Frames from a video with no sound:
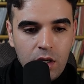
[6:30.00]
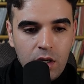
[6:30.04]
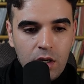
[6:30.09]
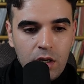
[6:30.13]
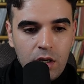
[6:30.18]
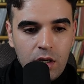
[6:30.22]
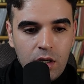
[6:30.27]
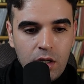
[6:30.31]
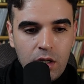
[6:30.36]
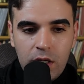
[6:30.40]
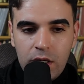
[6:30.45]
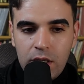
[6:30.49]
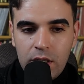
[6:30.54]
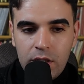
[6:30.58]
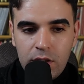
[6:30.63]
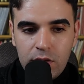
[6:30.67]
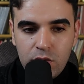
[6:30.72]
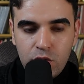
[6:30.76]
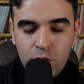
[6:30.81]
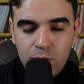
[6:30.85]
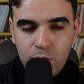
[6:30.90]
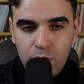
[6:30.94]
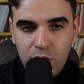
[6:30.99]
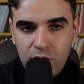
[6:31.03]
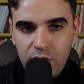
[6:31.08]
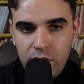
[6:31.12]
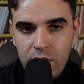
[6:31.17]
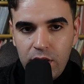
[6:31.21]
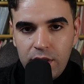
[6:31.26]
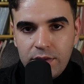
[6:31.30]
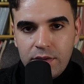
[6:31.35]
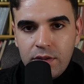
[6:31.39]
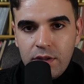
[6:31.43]
uh, to
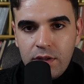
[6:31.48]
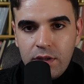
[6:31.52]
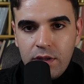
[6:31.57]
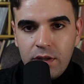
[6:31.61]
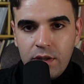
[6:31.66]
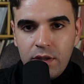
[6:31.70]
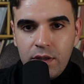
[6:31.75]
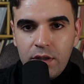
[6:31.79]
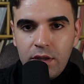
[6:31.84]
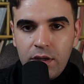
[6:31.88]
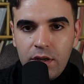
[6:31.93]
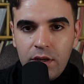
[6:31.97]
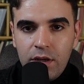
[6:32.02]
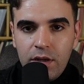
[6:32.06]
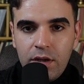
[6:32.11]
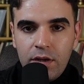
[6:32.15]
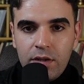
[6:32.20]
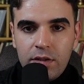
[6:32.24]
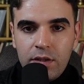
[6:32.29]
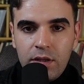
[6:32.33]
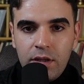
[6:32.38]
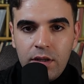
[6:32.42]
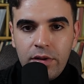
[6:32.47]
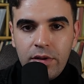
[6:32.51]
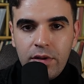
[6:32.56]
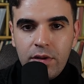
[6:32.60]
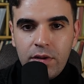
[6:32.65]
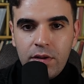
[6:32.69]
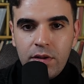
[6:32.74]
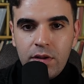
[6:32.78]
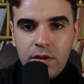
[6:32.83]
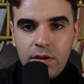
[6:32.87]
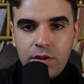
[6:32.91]
provide uh,
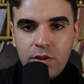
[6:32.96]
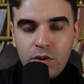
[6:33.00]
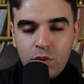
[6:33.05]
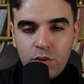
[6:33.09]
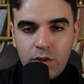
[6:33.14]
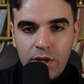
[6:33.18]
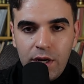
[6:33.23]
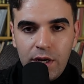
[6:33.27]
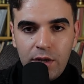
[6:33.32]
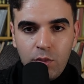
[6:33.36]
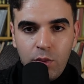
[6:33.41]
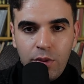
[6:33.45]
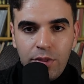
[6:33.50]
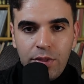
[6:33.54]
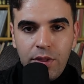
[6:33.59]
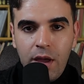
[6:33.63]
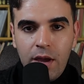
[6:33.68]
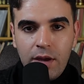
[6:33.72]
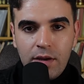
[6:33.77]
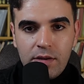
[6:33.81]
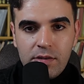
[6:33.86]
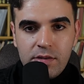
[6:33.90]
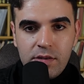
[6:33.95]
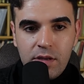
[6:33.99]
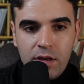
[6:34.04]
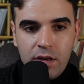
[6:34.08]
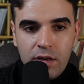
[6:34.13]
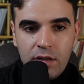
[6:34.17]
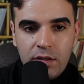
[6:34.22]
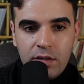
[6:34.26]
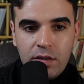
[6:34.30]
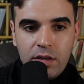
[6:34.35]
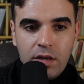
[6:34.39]
Ukraine with tanks
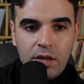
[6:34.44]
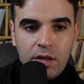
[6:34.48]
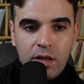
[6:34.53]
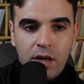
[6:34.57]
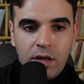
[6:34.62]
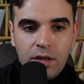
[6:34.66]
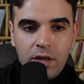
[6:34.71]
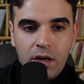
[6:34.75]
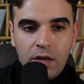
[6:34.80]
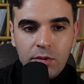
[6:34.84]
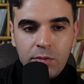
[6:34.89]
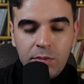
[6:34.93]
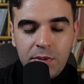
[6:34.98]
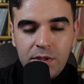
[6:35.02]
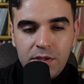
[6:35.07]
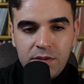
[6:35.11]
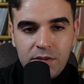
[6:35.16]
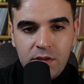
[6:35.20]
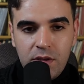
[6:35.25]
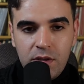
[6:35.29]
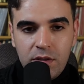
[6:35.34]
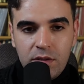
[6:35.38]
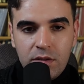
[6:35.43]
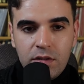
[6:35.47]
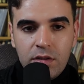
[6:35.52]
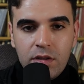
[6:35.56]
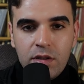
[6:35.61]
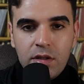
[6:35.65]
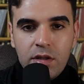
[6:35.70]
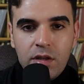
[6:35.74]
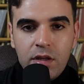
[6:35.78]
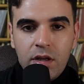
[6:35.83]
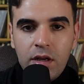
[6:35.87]
uh, and armaments and
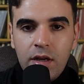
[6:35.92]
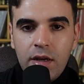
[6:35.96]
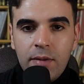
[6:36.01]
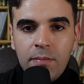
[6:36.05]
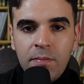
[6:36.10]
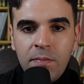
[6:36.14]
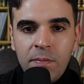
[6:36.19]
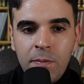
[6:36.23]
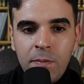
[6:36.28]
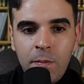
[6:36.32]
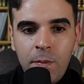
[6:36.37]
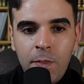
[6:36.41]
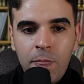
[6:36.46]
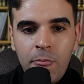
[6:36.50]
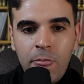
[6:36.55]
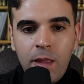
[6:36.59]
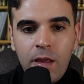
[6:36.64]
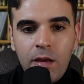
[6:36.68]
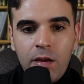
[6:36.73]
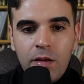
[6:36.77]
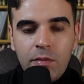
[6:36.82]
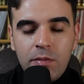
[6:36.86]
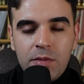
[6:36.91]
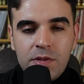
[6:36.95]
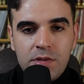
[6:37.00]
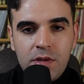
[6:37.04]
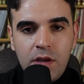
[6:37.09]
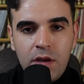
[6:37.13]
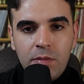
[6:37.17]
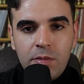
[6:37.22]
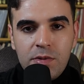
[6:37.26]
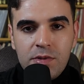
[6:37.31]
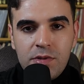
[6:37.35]
uh,
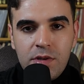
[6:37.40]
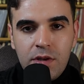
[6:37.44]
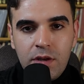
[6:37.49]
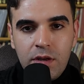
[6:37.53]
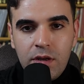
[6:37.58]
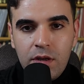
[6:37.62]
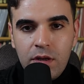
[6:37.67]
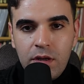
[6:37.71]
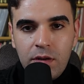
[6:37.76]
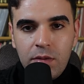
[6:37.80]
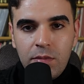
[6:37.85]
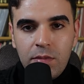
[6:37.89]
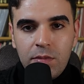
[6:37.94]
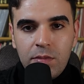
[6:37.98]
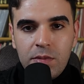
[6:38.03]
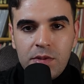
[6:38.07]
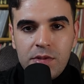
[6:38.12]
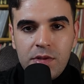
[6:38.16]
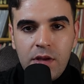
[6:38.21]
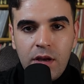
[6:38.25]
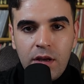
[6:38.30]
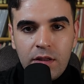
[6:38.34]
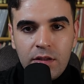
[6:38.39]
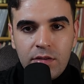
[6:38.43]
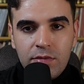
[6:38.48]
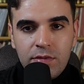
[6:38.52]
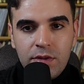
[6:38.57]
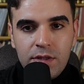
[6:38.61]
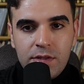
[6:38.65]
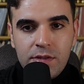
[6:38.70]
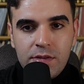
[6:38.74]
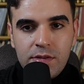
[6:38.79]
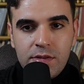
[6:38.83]
missile, missile, uh, missile
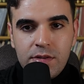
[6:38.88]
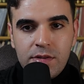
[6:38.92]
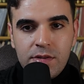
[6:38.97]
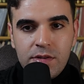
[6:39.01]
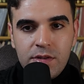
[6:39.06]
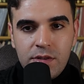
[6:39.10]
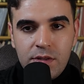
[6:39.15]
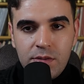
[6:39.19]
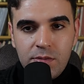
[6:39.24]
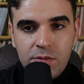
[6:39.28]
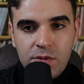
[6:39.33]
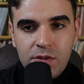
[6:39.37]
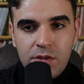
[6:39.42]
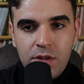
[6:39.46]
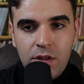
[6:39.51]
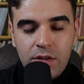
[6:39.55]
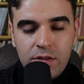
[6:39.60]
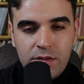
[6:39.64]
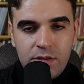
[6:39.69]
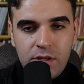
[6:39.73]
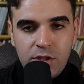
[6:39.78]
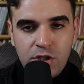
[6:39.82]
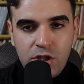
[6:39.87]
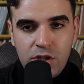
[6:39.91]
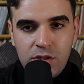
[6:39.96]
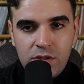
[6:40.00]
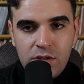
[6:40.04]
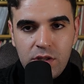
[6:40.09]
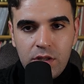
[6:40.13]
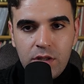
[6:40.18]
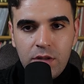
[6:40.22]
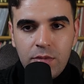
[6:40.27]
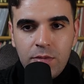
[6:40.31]
defense systems such
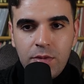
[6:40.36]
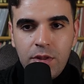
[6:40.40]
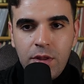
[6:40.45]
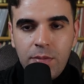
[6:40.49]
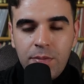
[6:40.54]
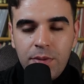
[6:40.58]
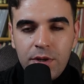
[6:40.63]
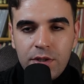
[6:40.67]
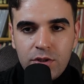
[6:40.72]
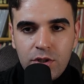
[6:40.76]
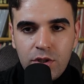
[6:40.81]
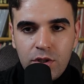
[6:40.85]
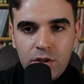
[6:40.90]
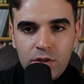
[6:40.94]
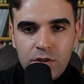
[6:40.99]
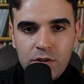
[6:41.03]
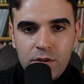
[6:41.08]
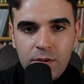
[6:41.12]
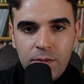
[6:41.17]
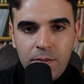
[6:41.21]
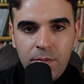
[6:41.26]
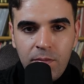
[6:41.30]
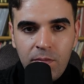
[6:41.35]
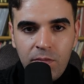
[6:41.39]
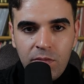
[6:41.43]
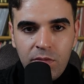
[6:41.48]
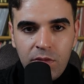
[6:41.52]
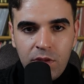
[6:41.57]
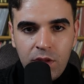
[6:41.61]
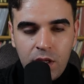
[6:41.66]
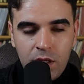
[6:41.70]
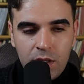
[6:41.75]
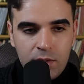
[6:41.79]
as the, the Patriots.
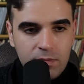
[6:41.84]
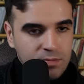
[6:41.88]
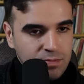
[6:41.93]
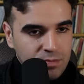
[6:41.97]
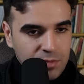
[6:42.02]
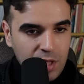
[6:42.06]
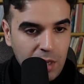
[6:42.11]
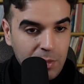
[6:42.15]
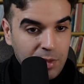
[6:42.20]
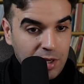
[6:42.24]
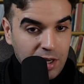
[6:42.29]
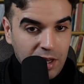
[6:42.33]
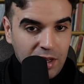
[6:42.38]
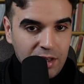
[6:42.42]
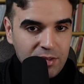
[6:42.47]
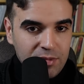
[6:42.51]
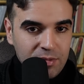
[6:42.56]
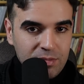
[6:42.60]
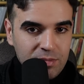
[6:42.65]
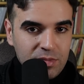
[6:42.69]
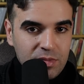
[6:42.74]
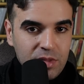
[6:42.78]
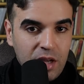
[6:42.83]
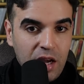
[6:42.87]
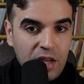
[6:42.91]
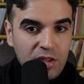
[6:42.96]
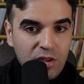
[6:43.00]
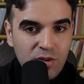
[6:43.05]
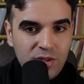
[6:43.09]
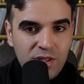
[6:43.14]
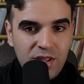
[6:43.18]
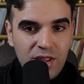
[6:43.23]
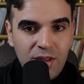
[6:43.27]
I mean, I,
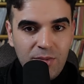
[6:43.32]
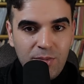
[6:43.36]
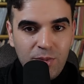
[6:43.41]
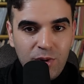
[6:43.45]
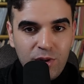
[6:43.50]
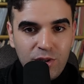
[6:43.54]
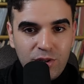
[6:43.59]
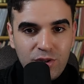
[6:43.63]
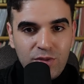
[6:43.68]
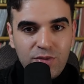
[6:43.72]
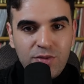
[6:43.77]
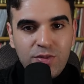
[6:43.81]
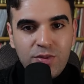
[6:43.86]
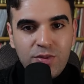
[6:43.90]
don't see the point of